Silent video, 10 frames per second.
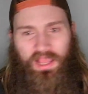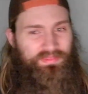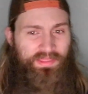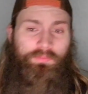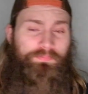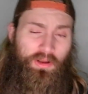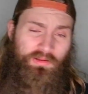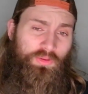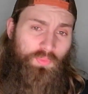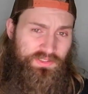I think
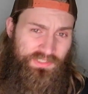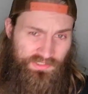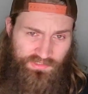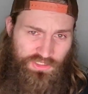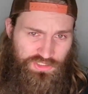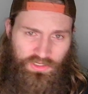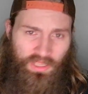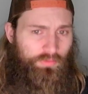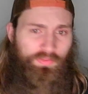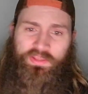Buckley wins a decision.
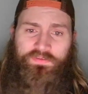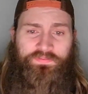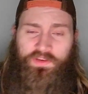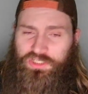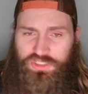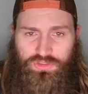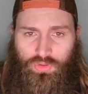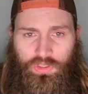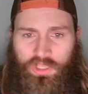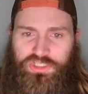I don't think he finishes
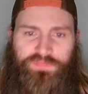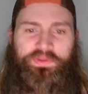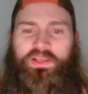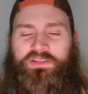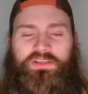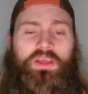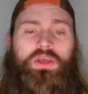Luque just because